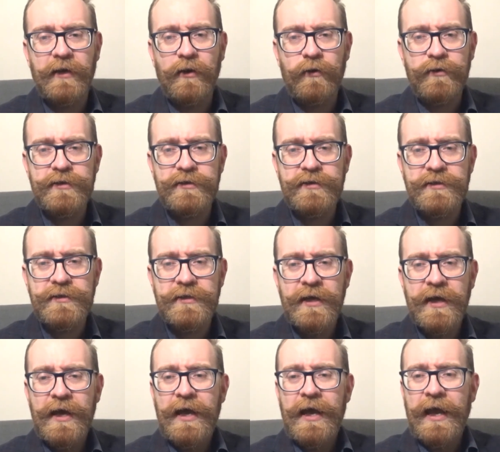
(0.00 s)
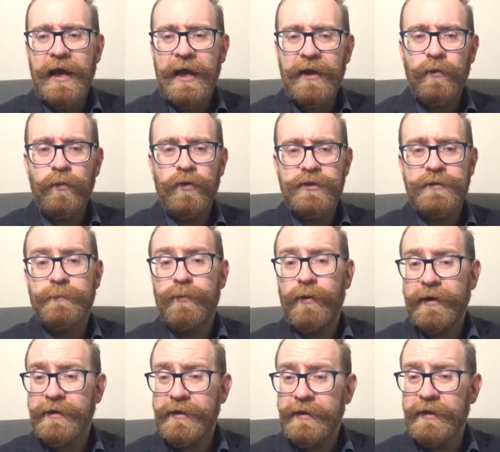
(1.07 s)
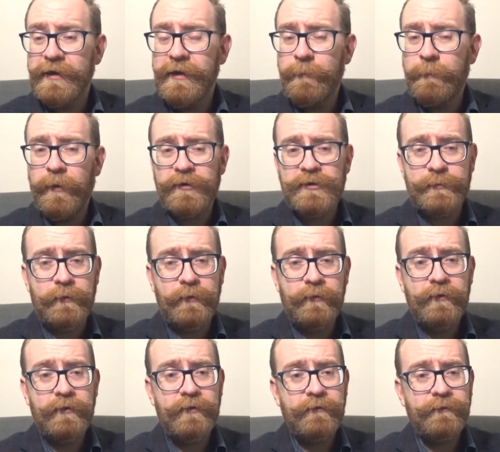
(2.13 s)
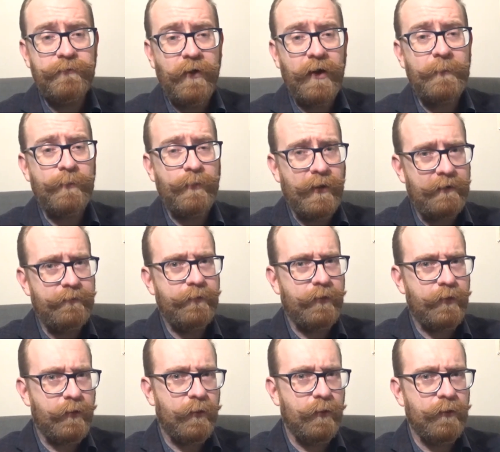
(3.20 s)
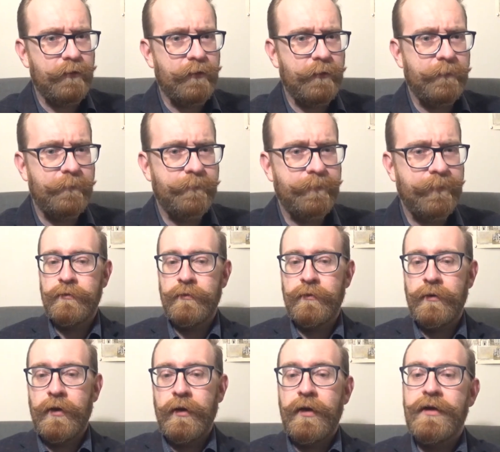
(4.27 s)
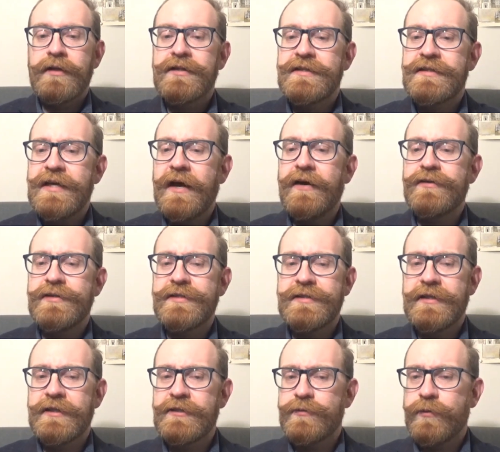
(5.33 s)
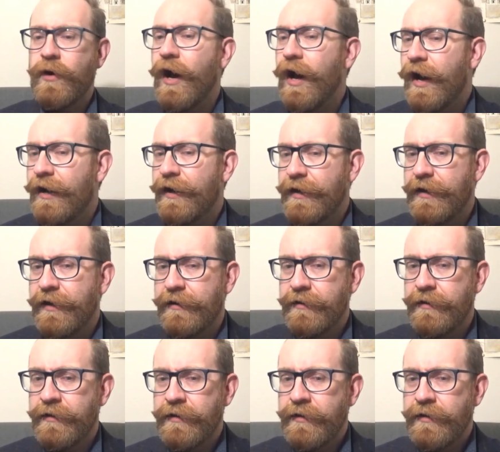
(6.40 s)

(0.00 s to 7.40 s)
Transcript: Lawrence, it was practically impossible to find bread for the court. Towns and cities were harder hit.